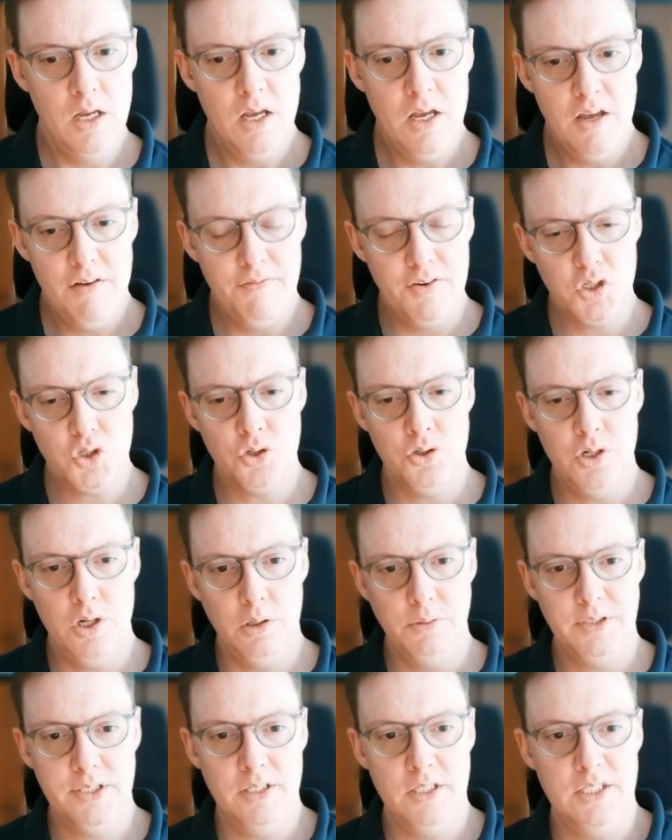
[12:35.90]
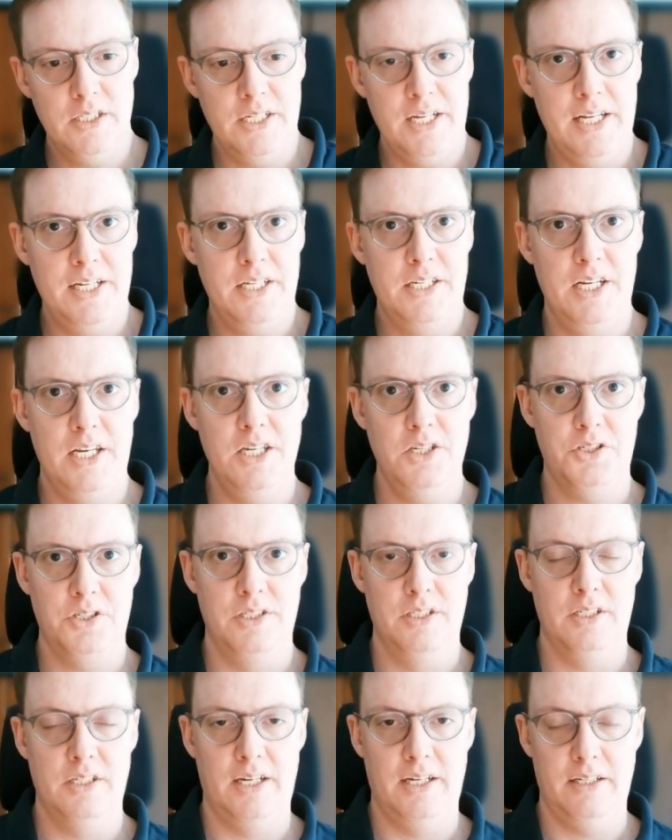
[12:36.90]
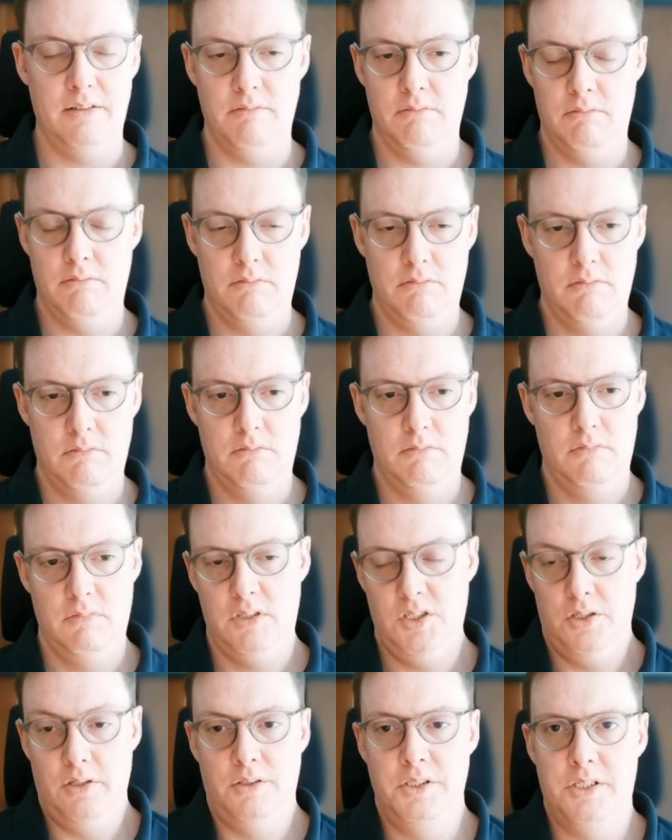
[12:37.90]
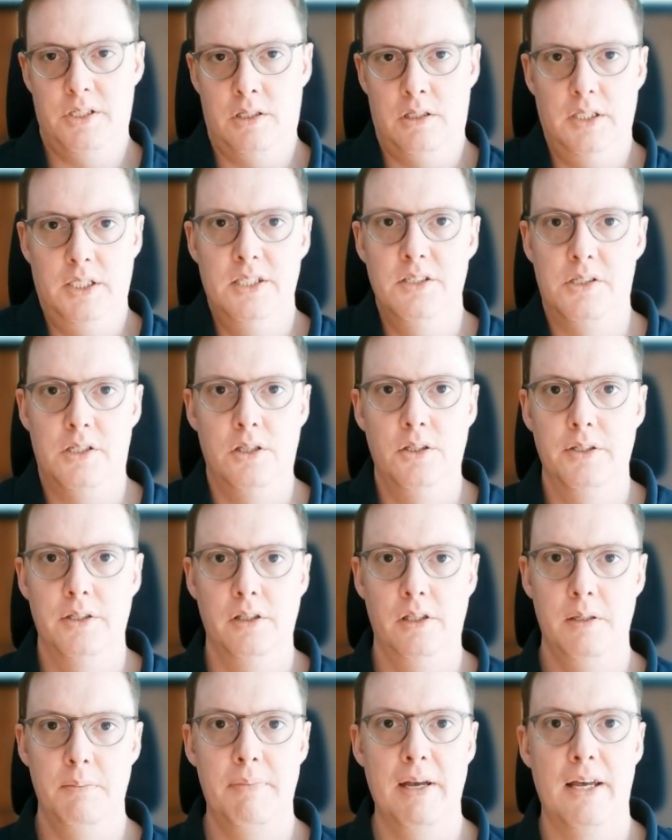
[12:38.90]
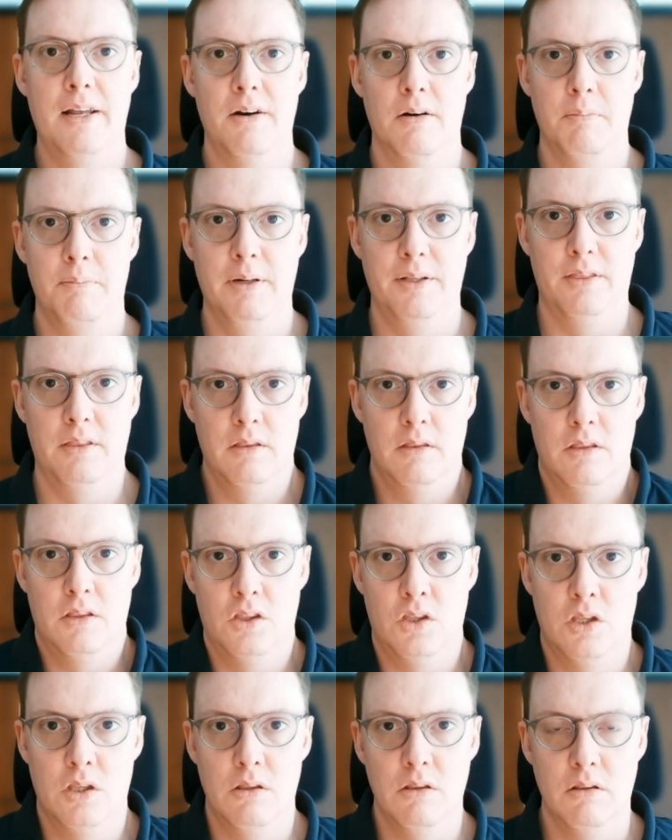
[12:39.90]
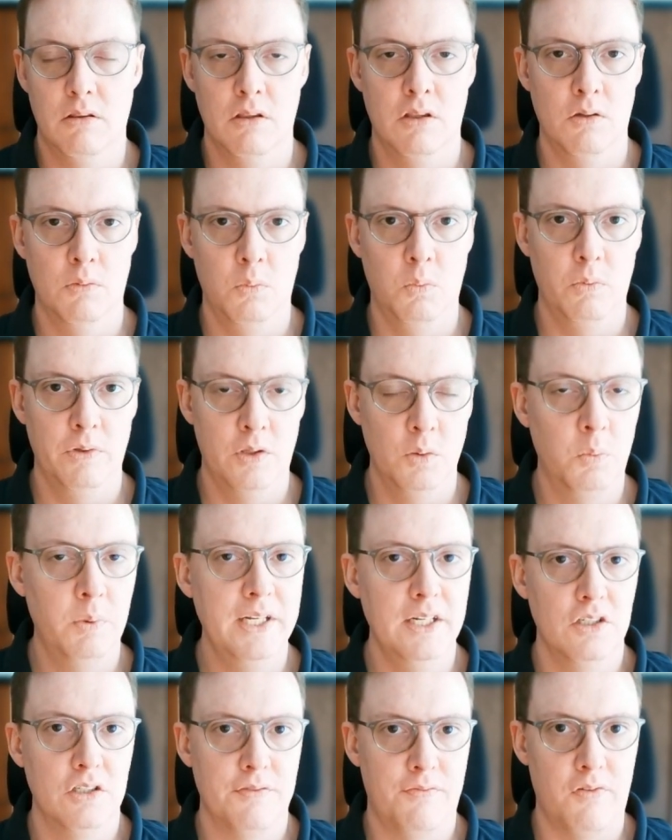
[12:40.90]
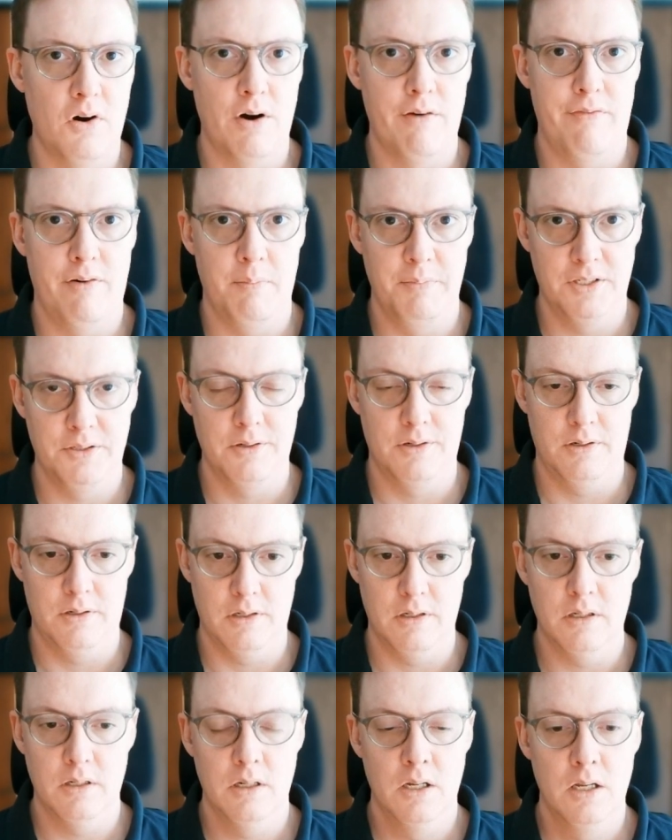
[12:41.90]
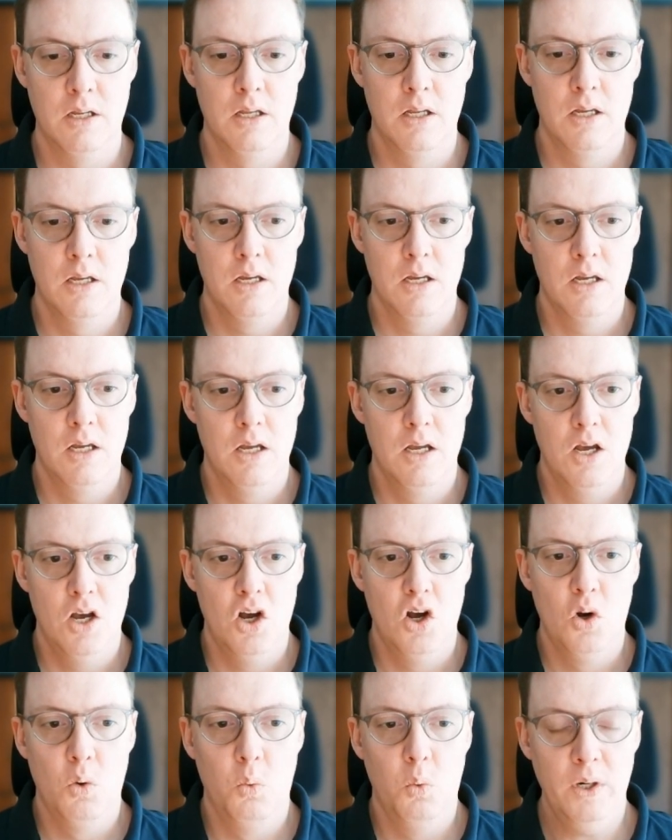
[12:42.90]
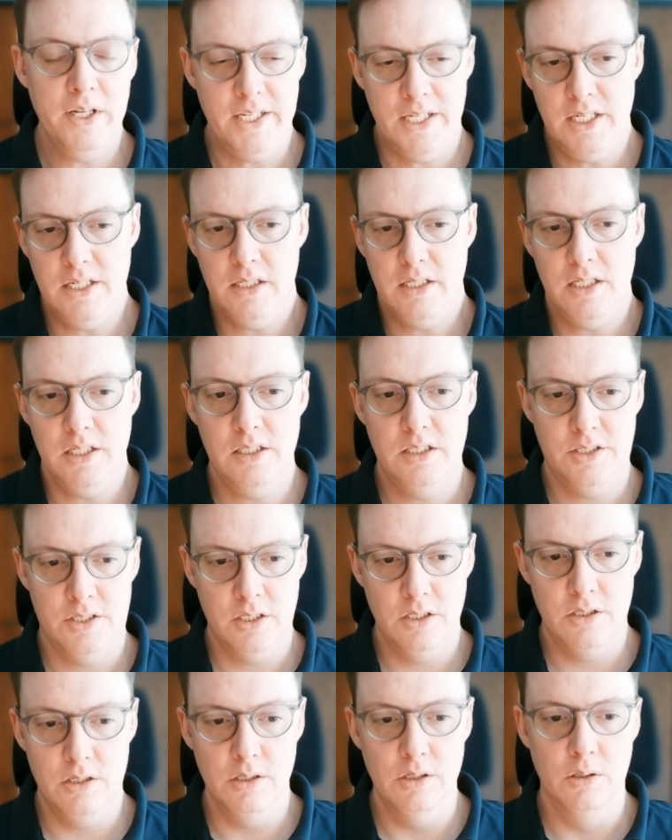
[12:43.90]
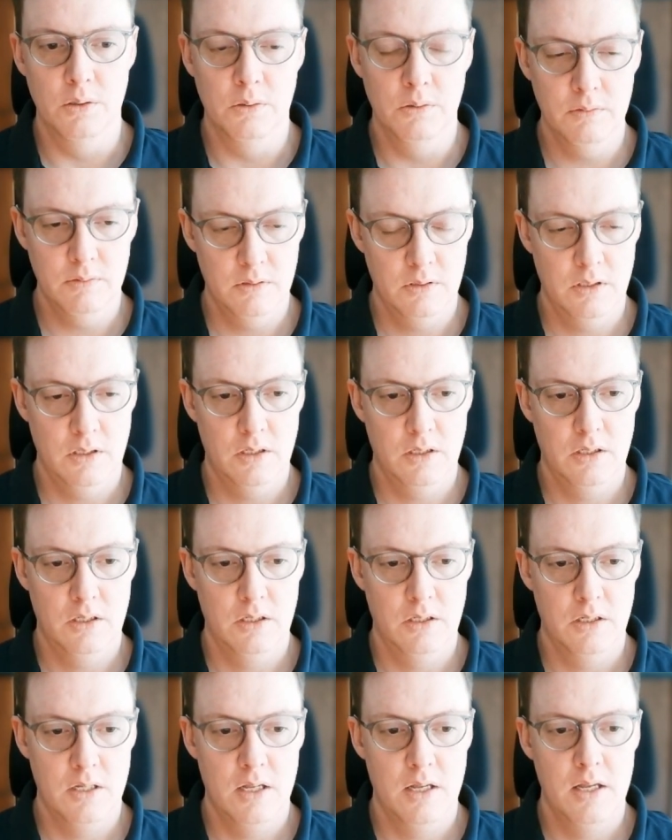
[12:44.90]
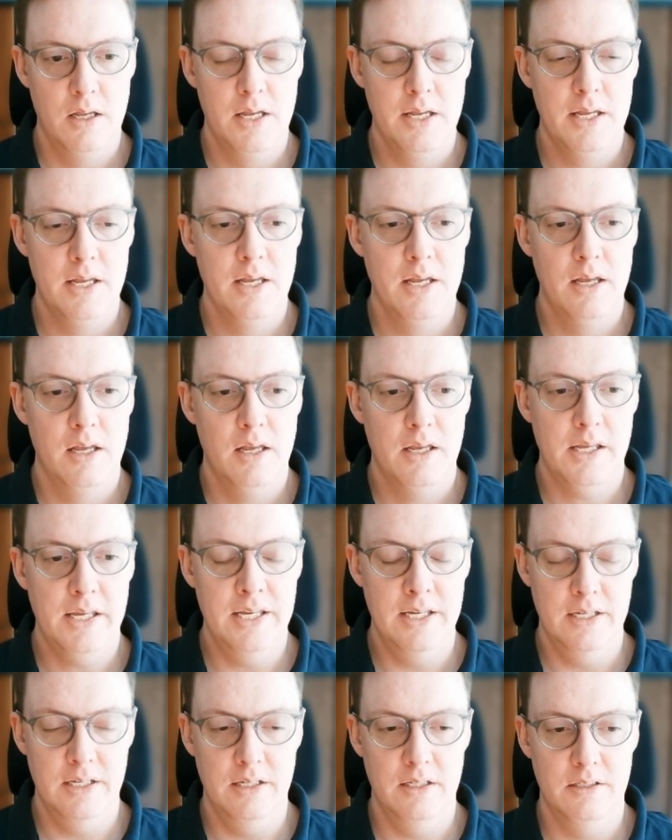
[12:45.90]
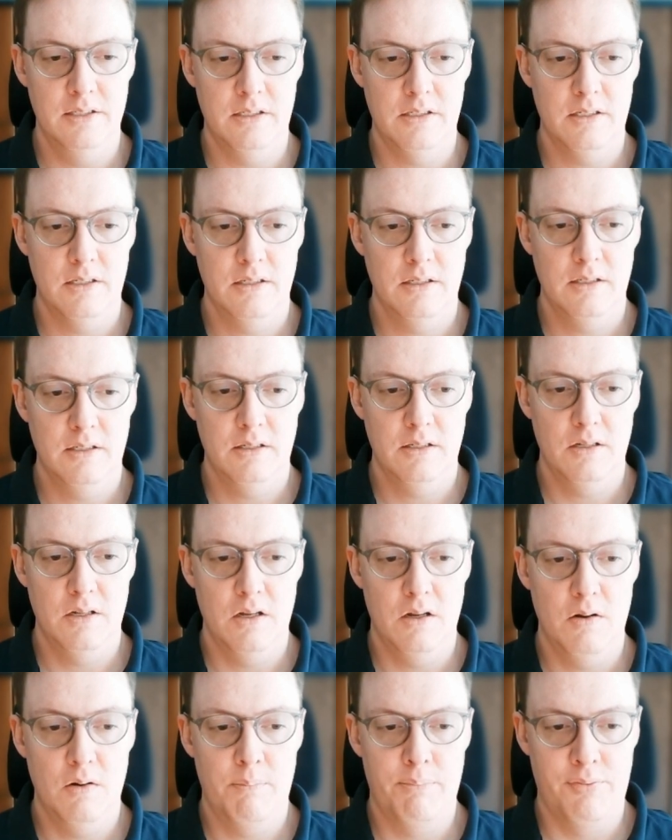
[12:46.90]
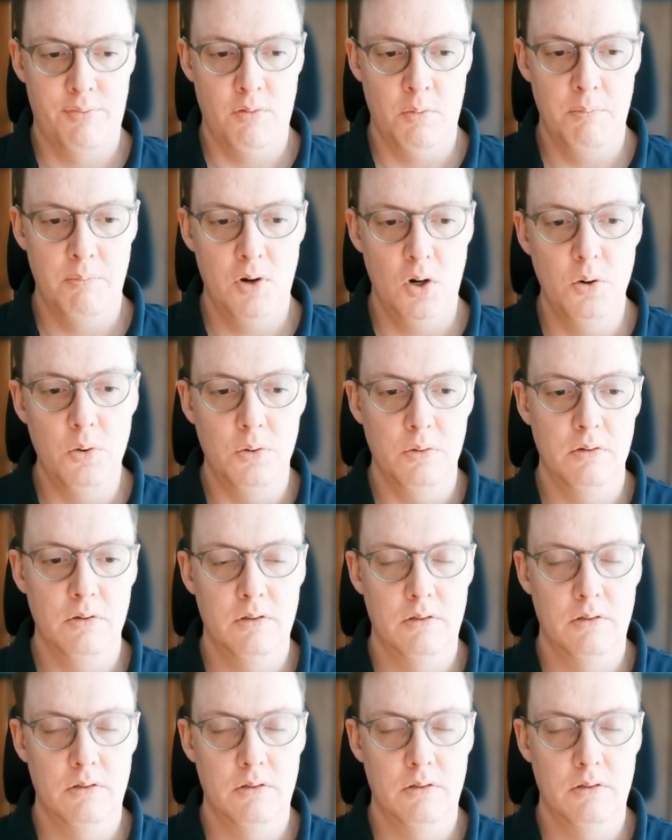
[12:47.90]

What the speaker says: Fischer notes in his annotations that he's clearly better, but the win is far from certain. What he needs to do is promote